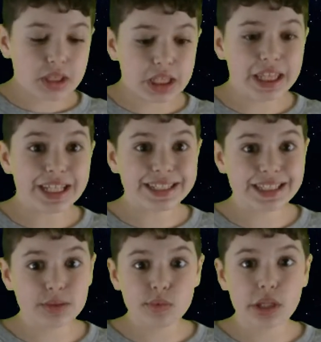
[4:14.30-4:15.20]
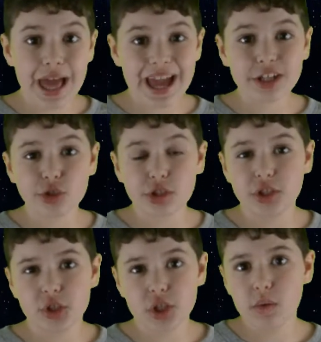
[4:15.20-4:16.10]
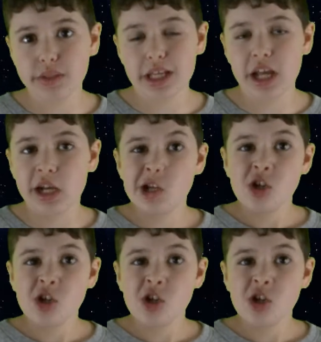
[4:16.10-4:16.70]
This will actually show us that